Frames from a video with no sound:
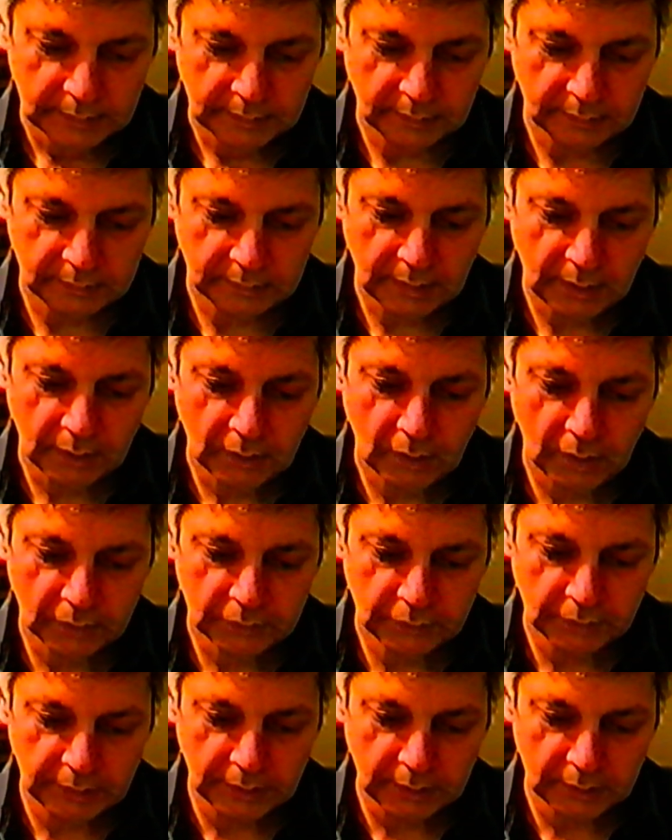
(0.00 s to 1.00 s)
Does that
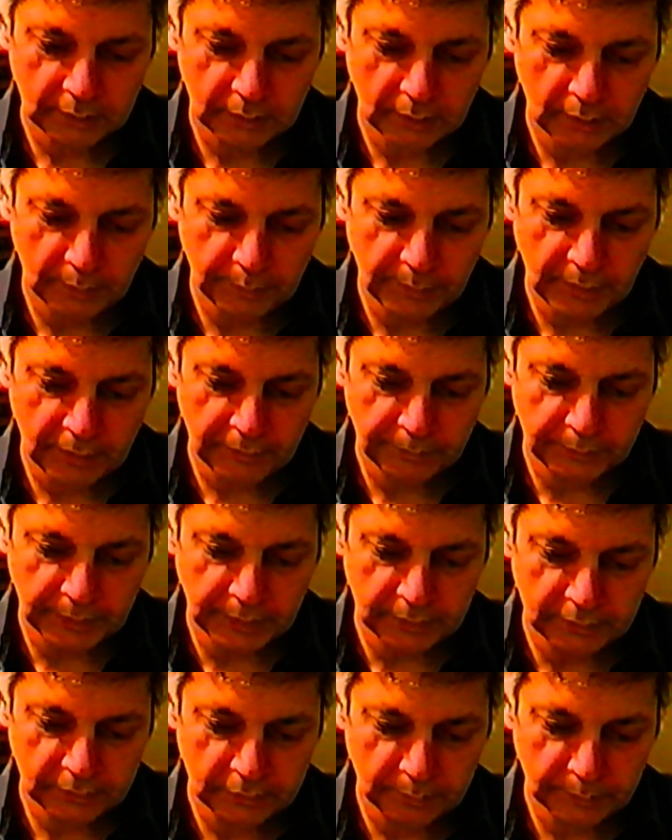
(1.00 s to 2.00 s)
contradict above
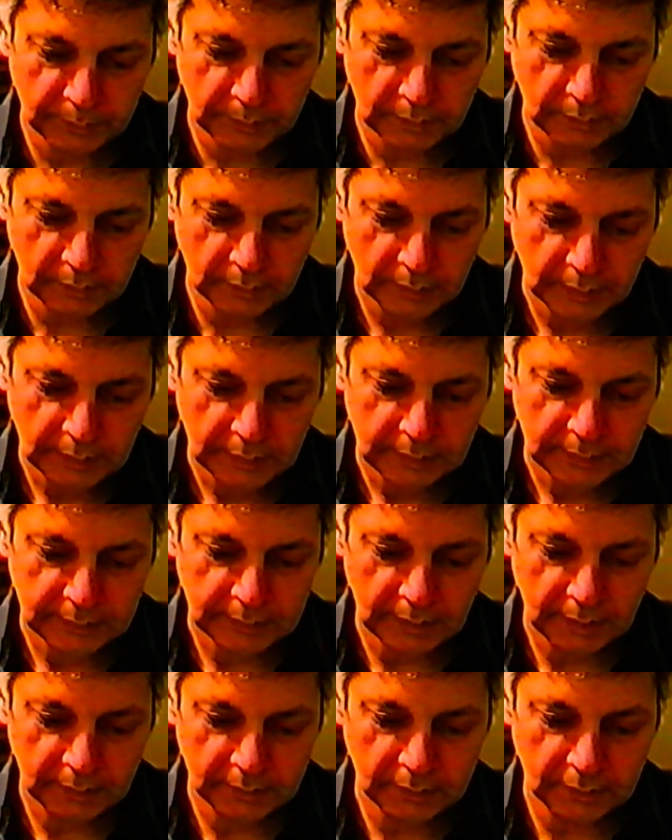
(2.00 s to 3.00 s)
principle
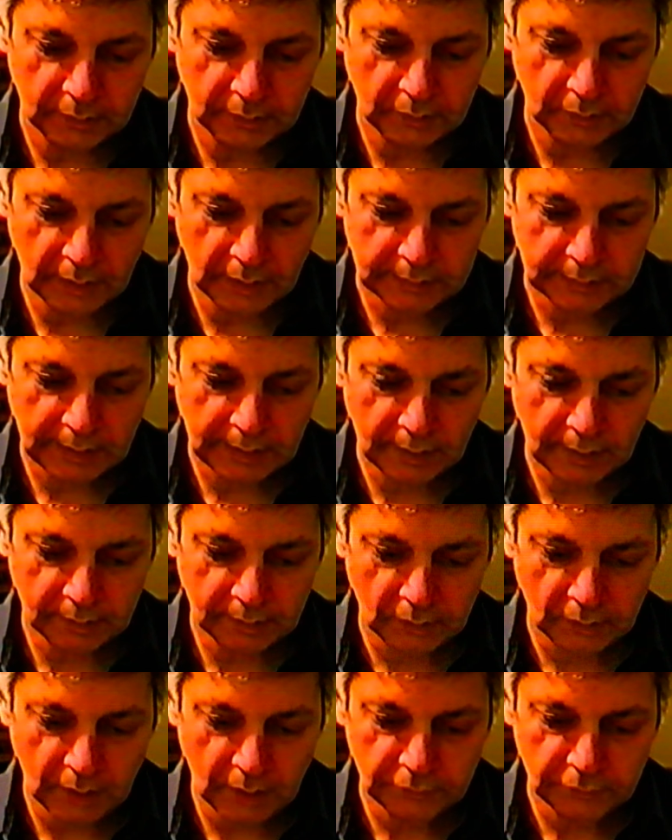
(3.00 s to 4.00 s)
that did not
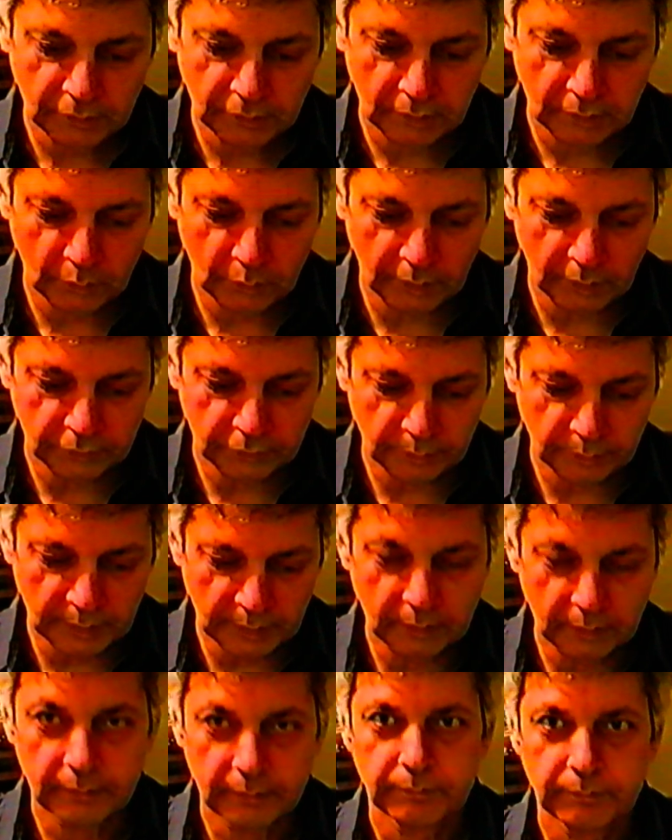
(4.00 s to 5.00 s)
act logically? Question
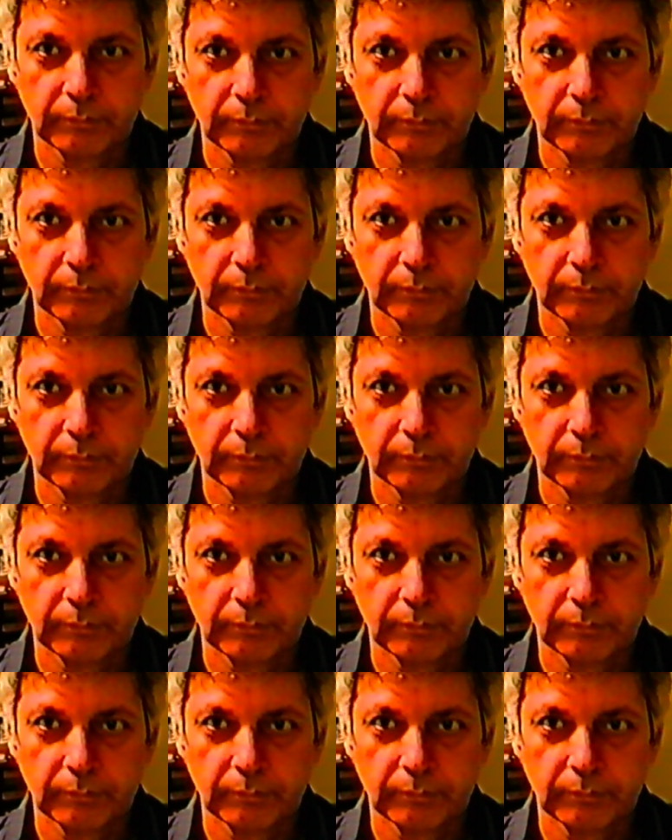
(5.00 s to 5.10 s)
mark.